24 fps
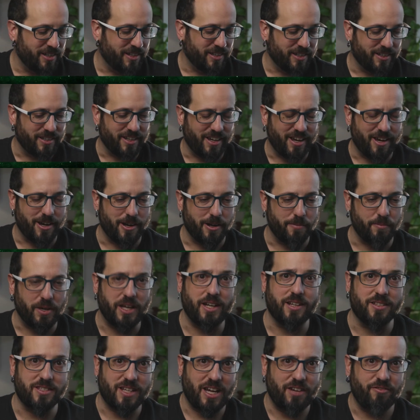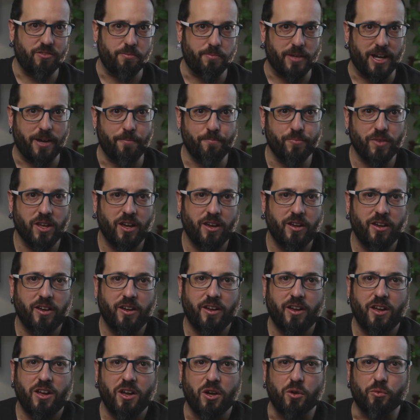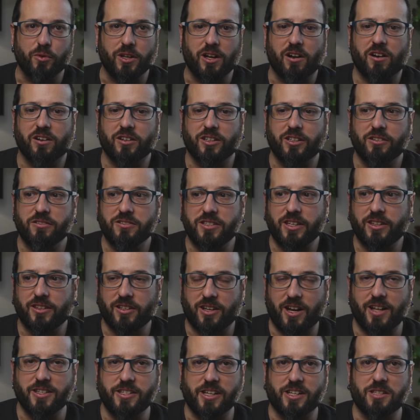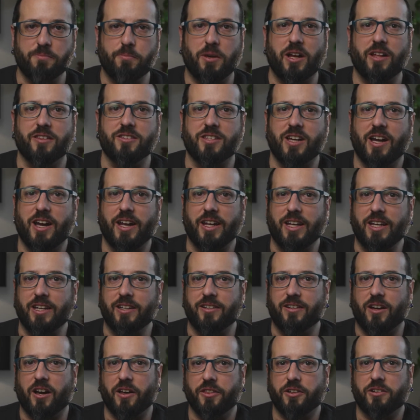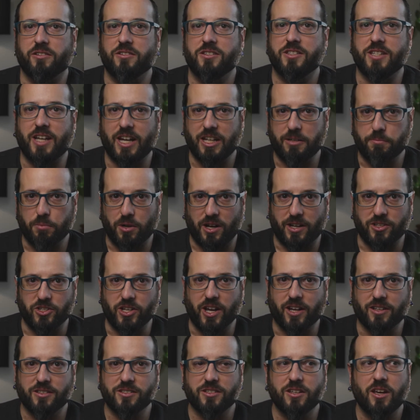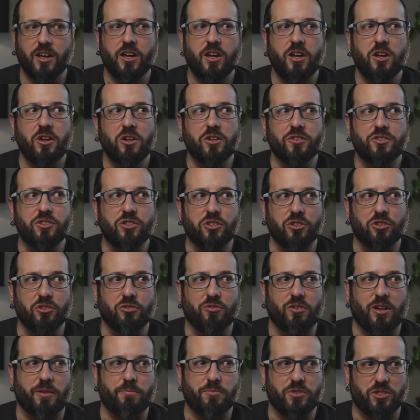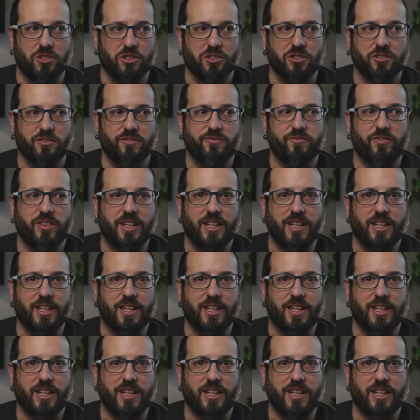And aside from that, we are using the Context Bonsai in other side projects to observe that